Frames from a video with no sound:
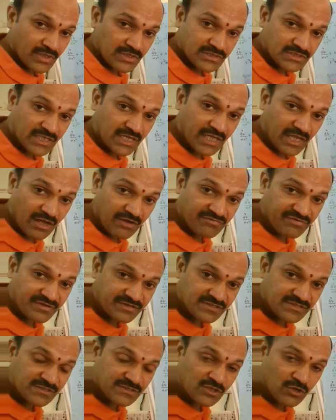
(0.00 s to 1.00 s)
Psi of
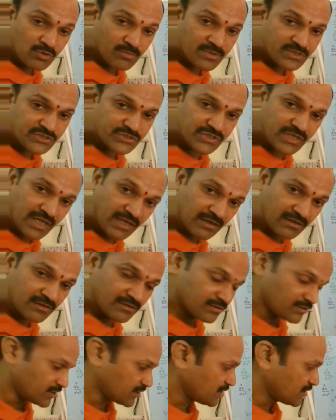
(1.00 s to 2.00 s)
x is how much? L.
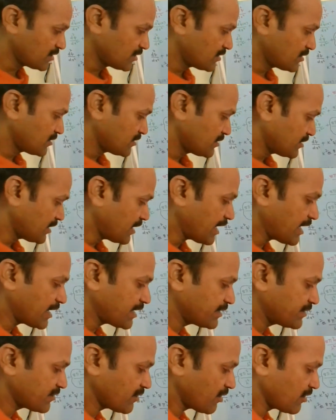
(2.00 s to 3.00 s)

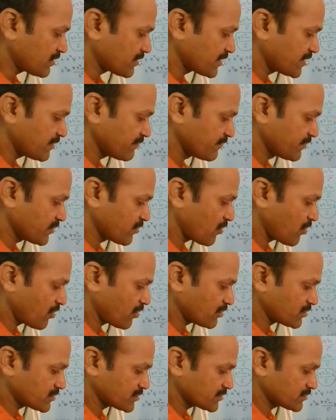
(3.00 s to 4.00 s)
And already we
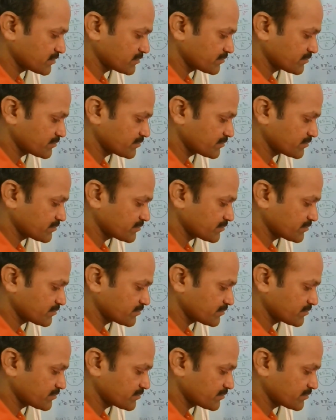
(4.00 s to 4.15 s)
got